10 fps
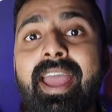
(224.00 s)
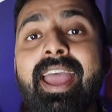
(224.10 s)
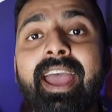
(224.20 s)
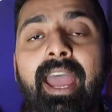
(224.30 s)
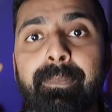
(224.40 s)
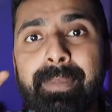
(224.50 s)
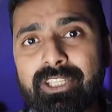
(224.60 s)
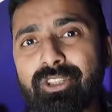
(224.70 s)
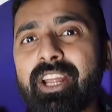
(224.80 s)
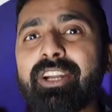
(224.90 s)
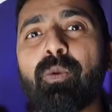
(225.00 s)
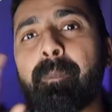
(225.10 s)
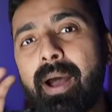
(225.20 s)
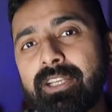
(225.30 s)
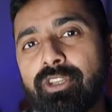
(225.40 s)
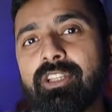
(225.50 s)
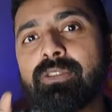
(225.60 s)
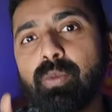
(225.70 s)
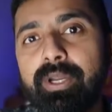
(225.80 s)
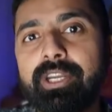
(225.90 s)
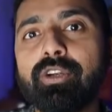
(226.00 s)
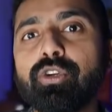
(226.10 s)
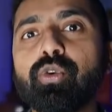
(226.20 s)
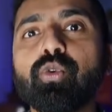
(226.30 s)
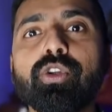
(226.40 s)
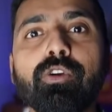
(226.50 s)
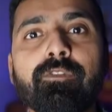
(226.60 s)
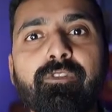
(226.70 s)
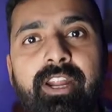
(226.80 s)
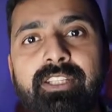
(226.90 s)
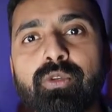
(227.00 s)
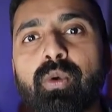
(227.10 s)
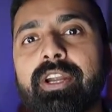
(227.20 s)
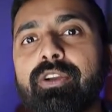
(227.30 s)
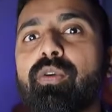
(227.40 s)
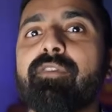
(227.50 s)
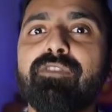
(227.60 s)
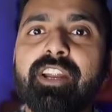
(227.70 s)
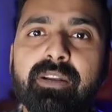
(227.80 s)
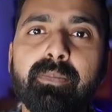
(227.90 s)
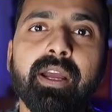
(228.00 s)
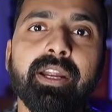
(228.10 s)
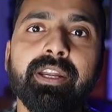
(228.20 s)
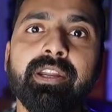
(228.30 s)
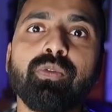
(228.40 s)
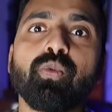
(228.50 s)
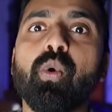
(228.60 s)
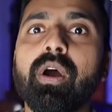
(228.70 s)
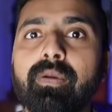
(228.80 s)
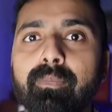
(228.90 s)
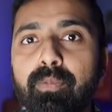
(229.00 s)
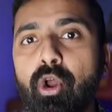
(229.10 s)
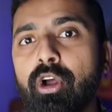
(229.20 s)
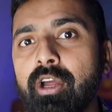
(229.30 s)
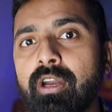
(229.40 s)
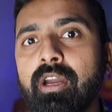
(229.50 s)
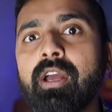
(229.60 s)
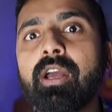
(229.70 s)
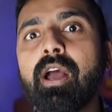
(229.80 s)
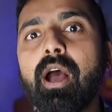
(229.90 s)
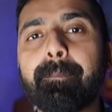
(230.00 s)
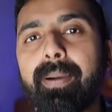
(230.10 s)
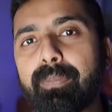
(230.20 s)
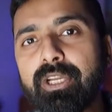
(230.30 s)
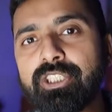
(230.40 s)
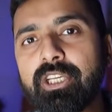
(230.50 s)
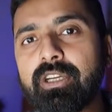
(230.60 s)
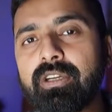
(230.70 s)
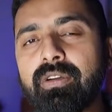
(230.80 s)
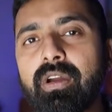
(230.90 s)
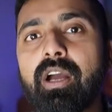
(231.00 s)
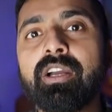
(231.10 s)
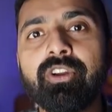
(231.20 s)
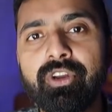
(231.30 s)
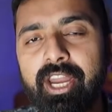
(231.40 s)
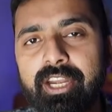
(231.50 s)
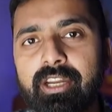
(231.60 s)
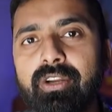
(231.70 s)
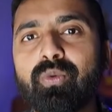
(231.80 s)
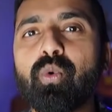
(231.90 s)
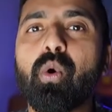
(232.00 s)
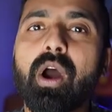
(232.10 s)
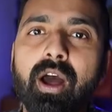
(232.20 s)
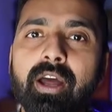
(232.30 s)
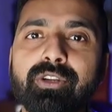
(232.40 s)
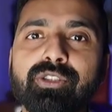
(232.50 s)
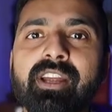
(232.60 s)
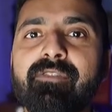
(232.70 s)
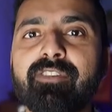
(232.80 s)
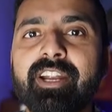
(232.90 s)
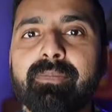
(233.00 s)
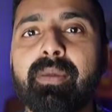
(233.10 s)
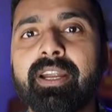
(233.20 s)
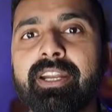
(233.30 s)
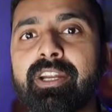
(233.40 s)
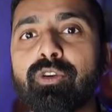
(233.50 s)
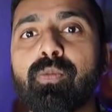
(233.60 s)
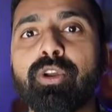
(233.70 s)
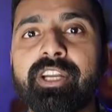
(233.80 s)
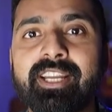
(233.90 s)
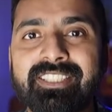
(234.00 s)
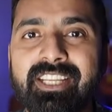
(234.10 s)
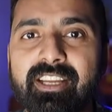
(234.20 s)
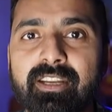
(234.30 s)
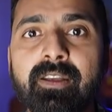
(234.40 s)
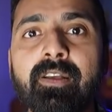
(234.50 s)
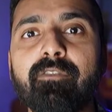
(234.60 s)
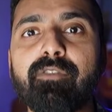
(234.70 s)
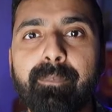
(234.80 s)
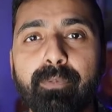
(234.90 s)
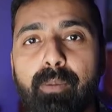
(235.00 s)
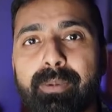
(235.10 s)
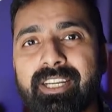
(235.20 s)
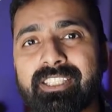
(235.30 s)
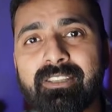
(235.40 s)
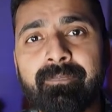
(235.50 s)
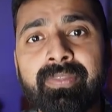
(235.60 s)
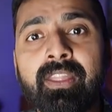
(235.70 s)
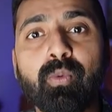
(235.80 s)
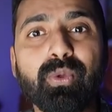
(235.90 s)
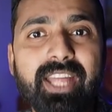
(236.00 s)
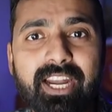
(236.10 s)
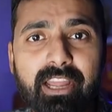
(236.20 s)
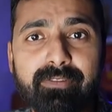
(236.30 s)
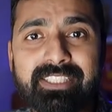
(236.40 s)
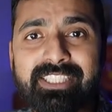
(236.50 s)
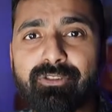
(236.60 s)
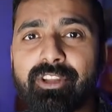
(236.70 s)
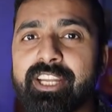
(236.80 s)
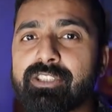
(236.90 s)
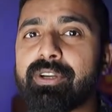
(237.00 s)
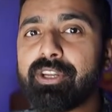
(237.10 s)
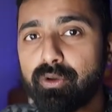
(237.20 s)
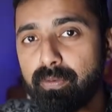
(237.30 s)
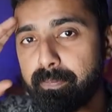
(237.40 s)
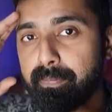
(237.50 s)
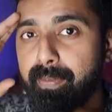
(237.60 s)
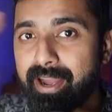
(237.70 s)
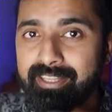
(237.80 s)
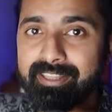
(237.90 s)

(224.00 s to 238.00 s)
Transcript: and make sure that you pass on this video to your friends who are into affiliate marketing, who are a blogger, a publisher, a creator who are using affiliate marketing to monetize their web properties. With that, I will see you in the next video. Bye bye. This